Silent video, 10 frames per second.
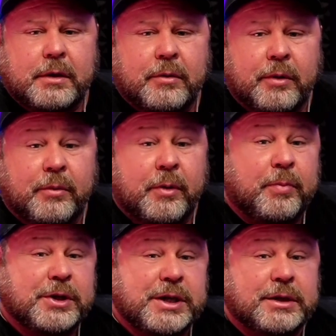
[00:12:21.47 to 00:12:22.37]
we
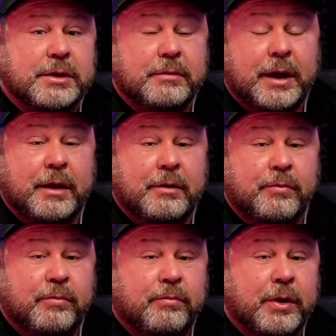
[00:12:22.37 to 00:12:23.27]
appreciate you.
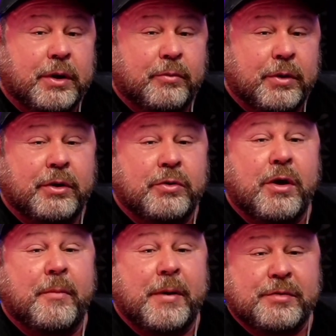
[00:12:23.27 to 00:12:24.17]
And we're gonna do
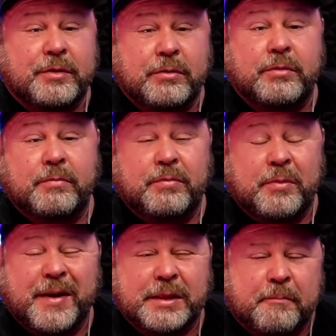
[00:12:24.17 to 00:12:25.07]
our best to
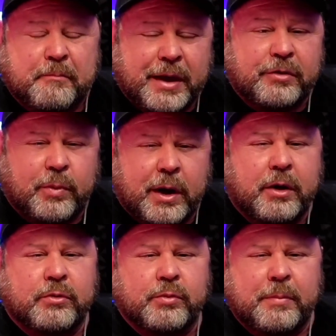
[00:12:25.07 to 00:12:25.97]
make the best
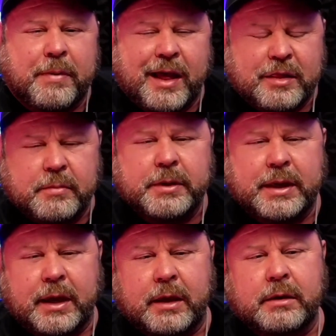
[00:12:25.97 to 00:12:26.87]
records we possibly
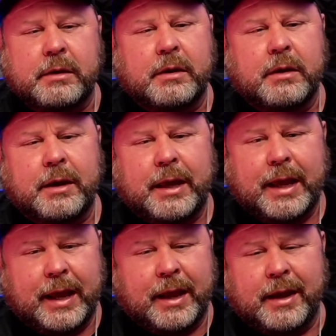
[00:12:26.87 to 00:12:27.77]
can.
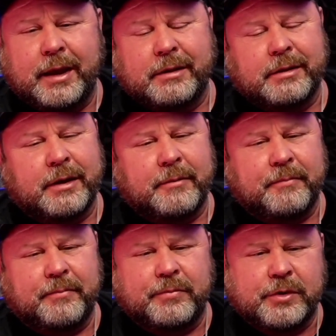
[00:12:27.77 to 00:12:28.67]
And
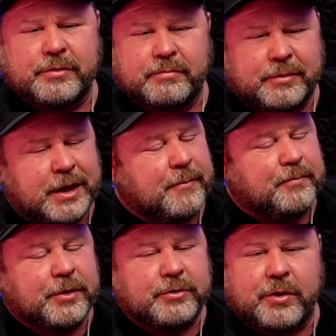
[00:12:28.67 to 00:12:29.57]
just
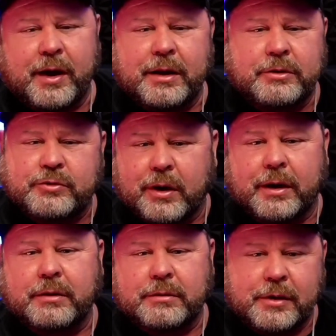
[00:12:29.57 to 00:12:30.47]
keep this train
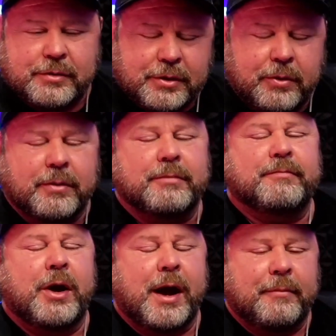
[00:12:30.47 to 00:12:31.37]
trucking. Let's do it.
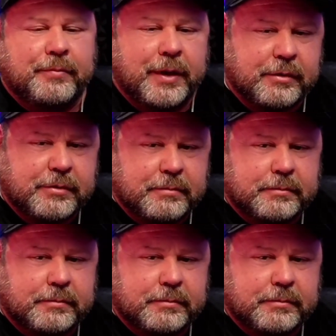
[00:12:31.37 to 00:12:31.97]
All right, thanks.